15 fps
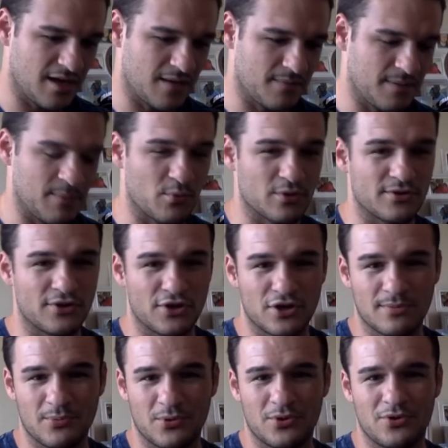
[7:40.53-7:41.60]
be more
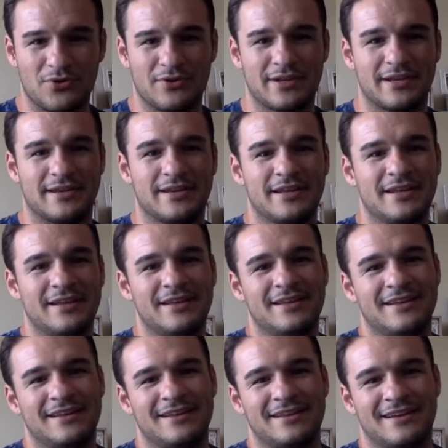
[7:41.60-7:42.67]
durable and
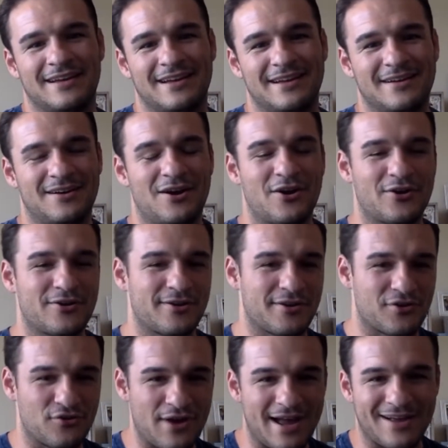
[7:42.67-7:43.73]
harder to
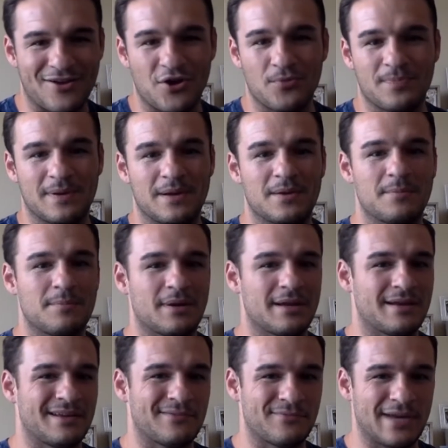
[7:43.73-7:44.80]
crack open.
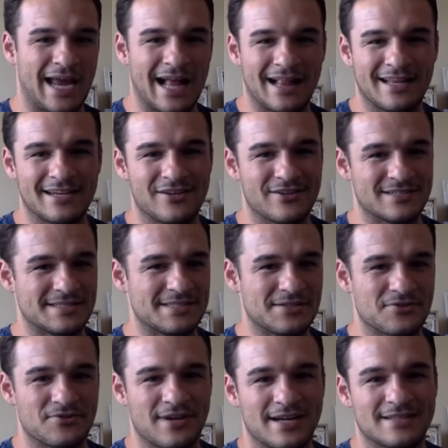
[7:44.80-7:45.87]
But in reality, you can still
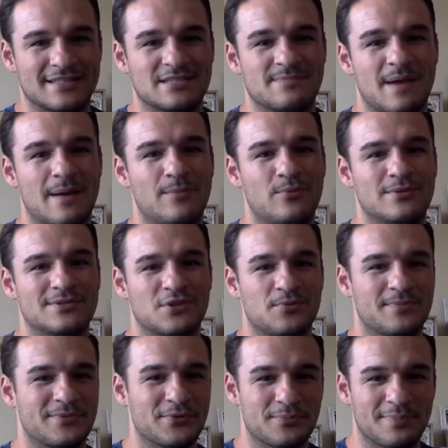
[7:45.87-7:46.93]
crack these bad boys
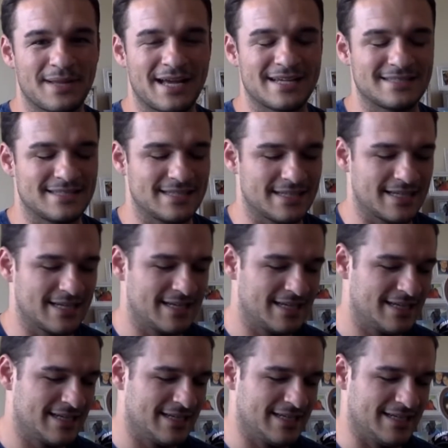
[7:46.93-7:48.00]
open. They're plastic.
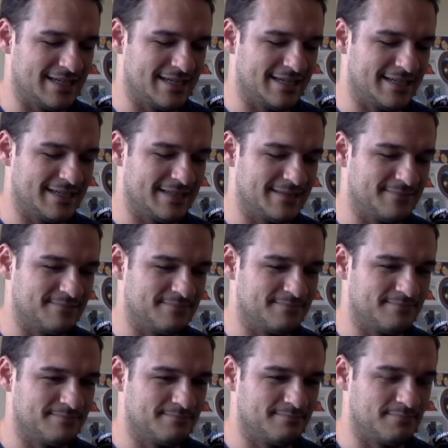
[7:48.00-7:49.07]

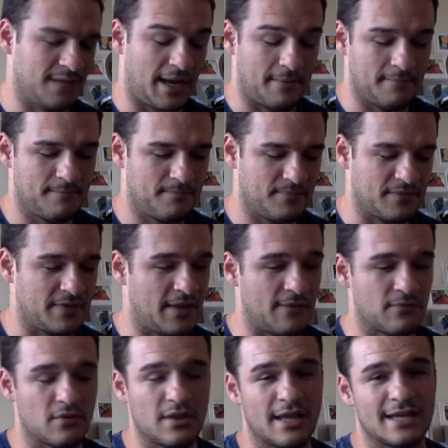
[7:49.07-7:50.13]
But
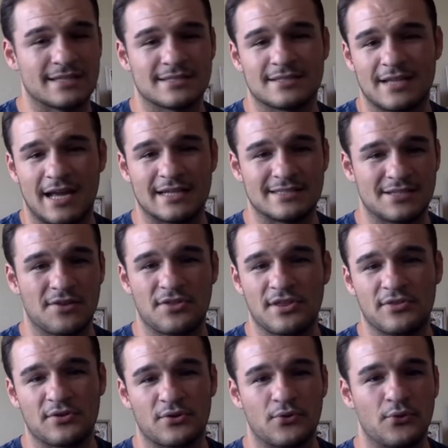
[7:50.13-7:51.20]
nevertheless, I still
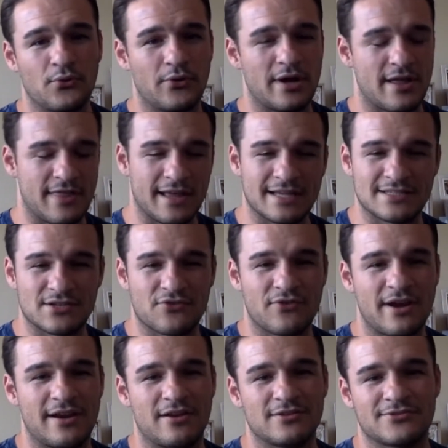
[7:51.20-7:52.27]
think they're cool. I think it's a
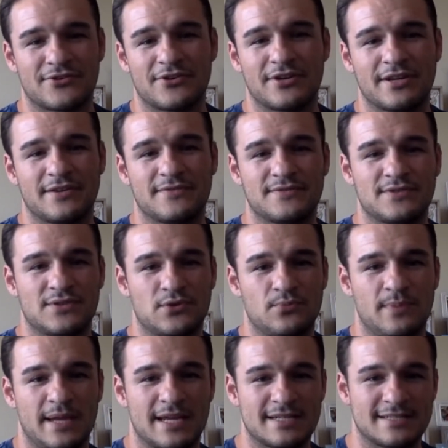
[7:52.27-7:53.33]
great alternative to
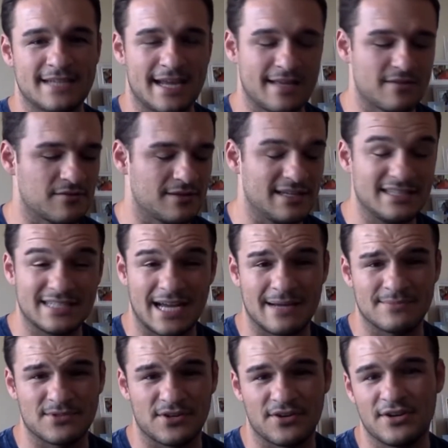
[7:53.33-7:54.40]
PSA. Their lead
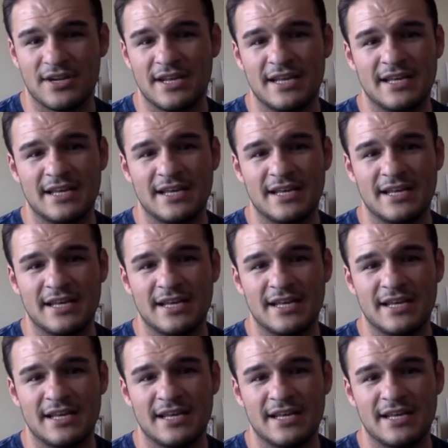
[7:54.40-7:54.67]
times are